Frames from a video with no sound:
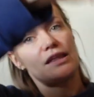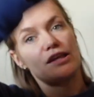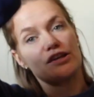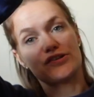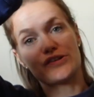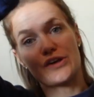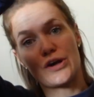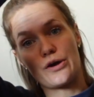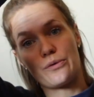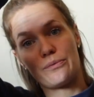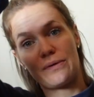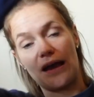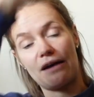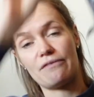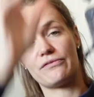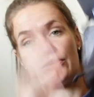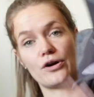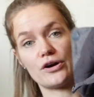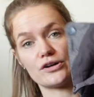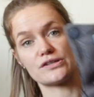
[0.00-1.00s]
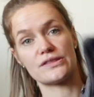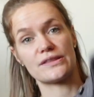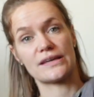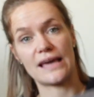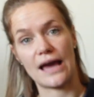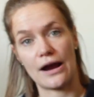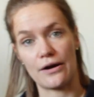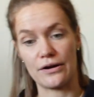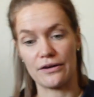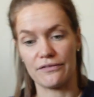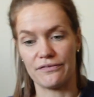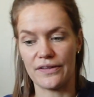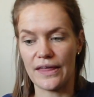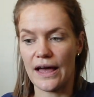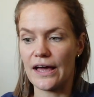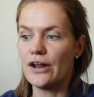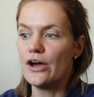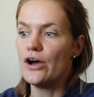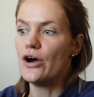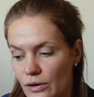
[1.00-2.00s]
So we have got the carrier for
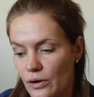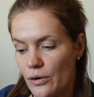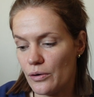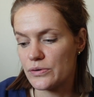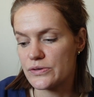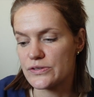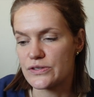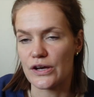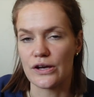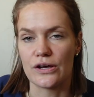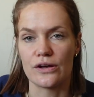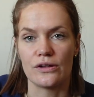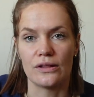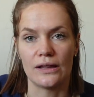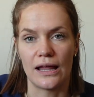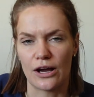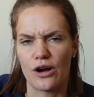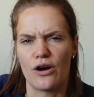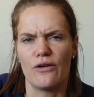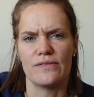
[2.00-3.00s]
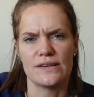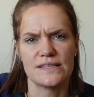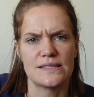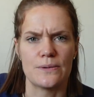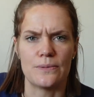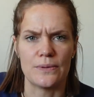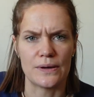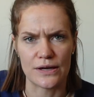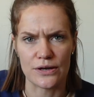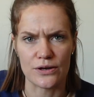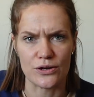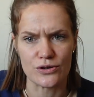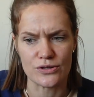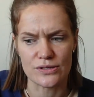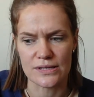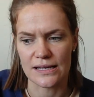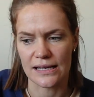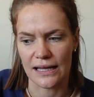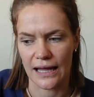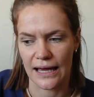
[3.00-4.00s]
that. Also, like obviously we can use
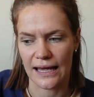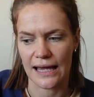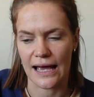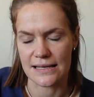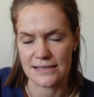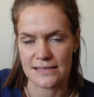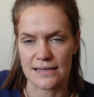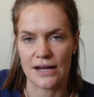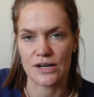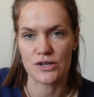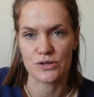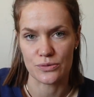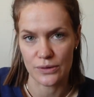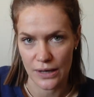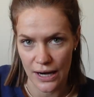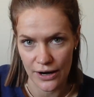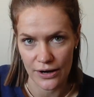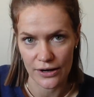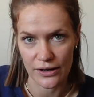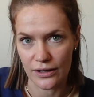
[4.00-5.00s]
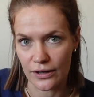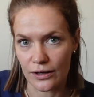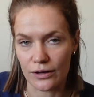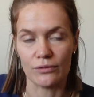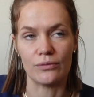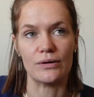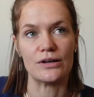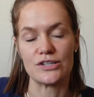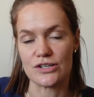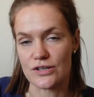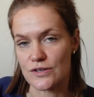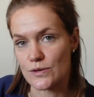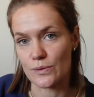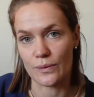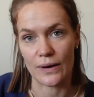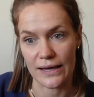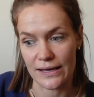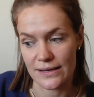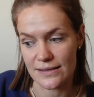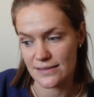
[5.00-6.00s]
it like as an actual carrier when she's
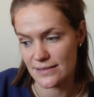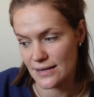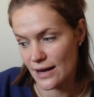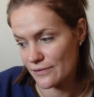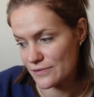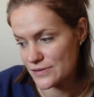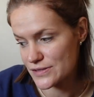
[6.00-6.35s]
awake and stuff.